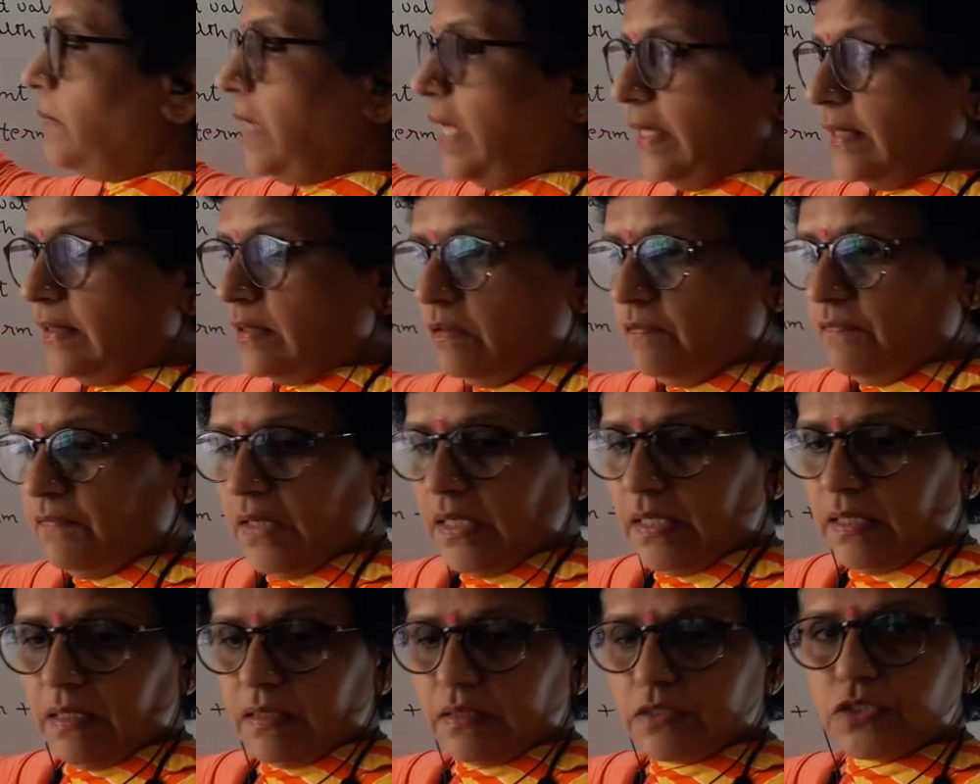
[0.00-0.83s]
by the
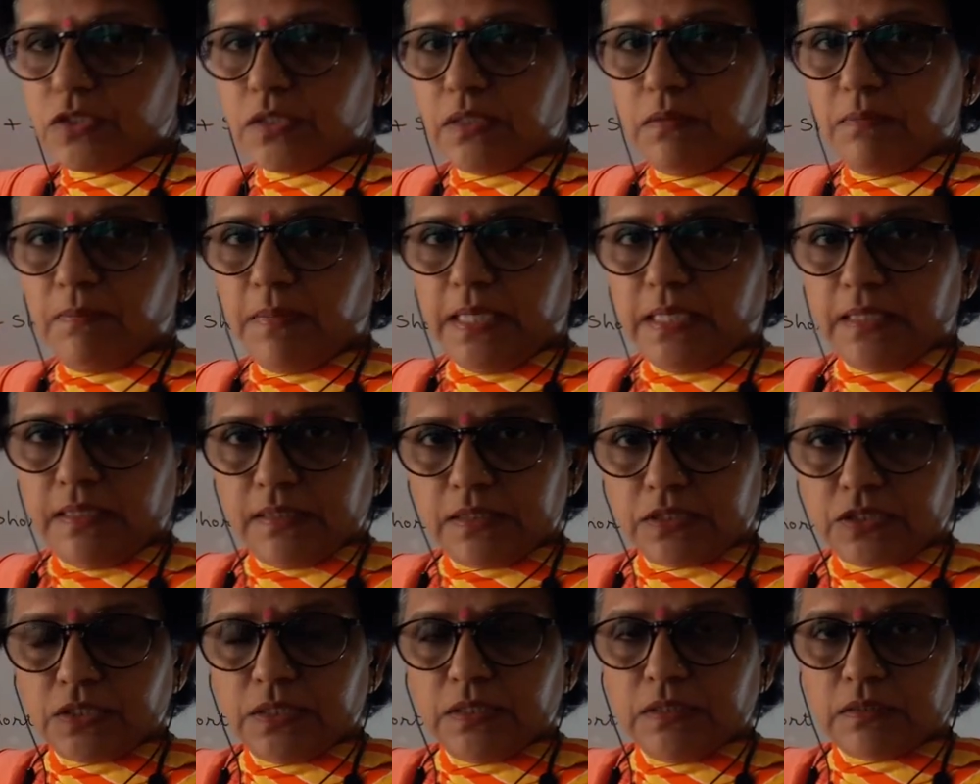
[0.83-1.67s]
financial
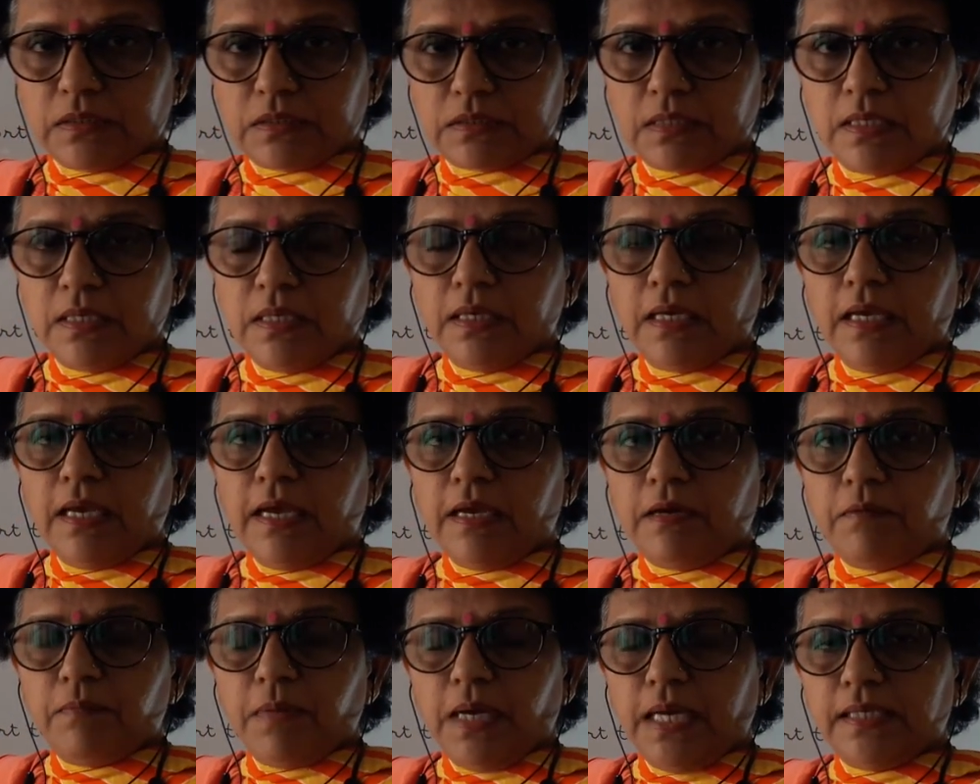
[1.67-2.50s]
managers
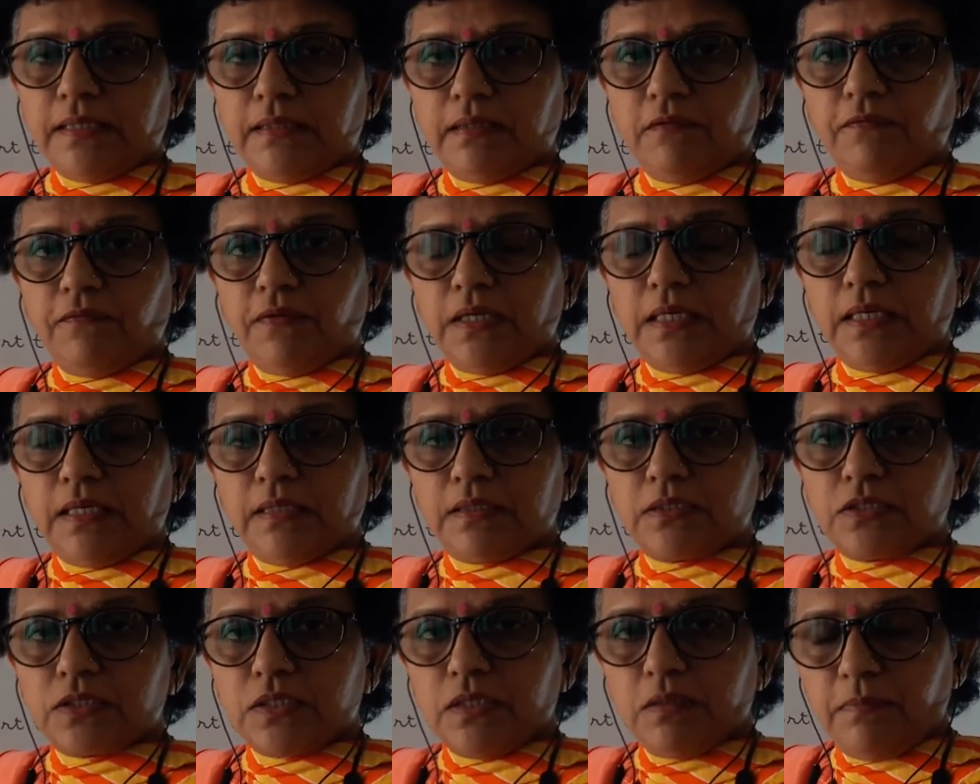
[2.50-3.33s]
and by the
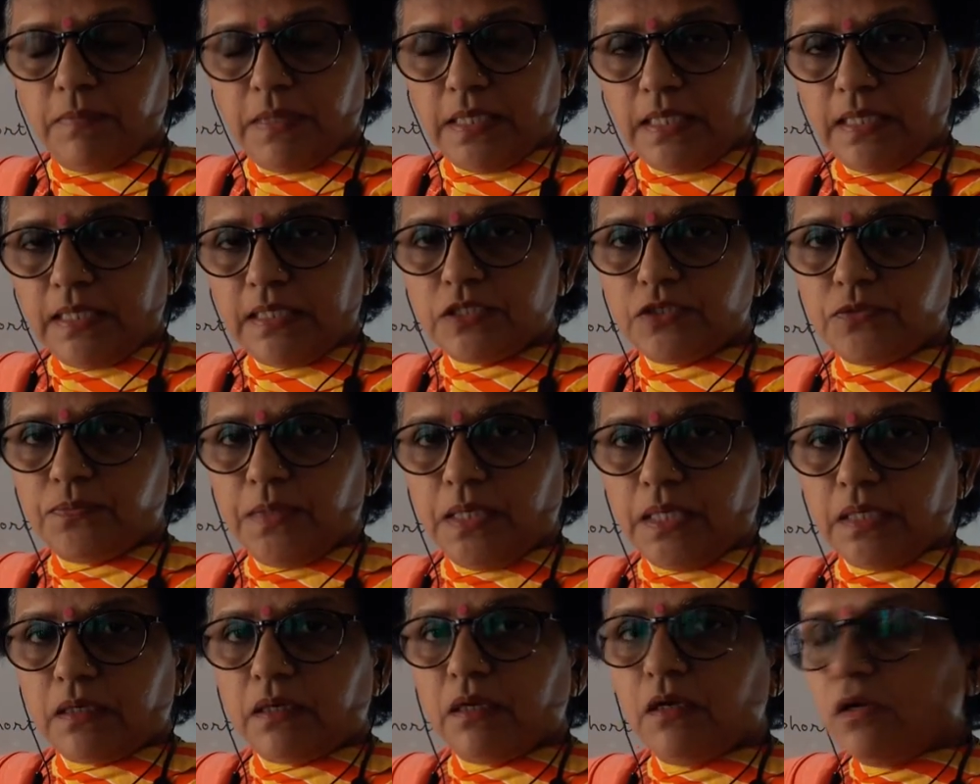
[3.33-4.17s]
financial
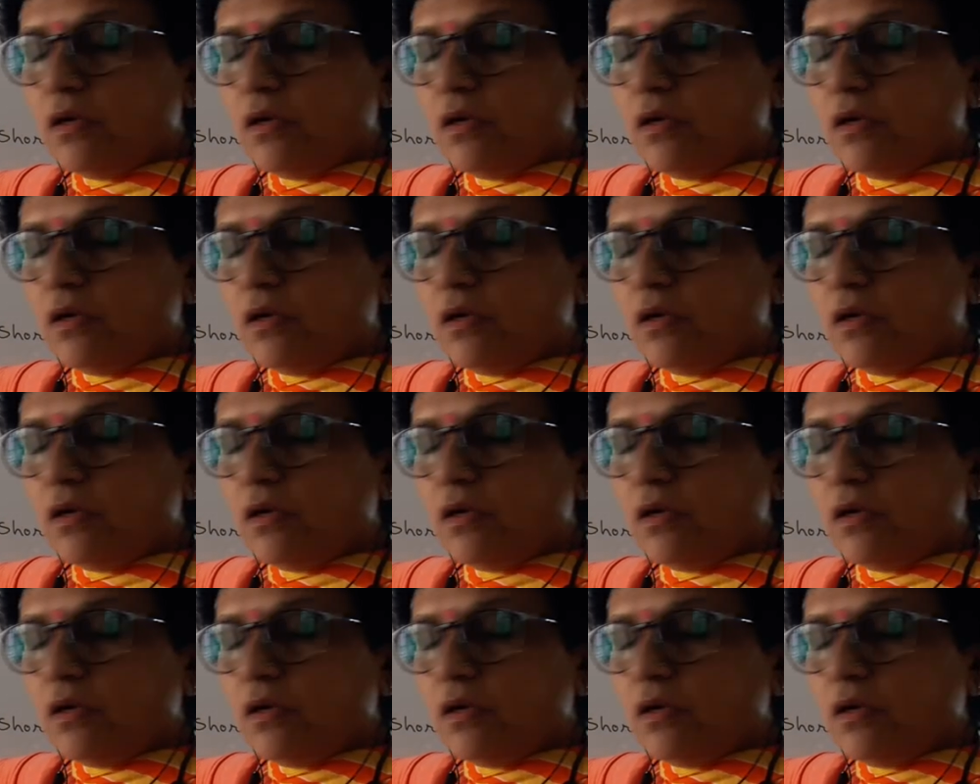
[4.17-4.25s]
management,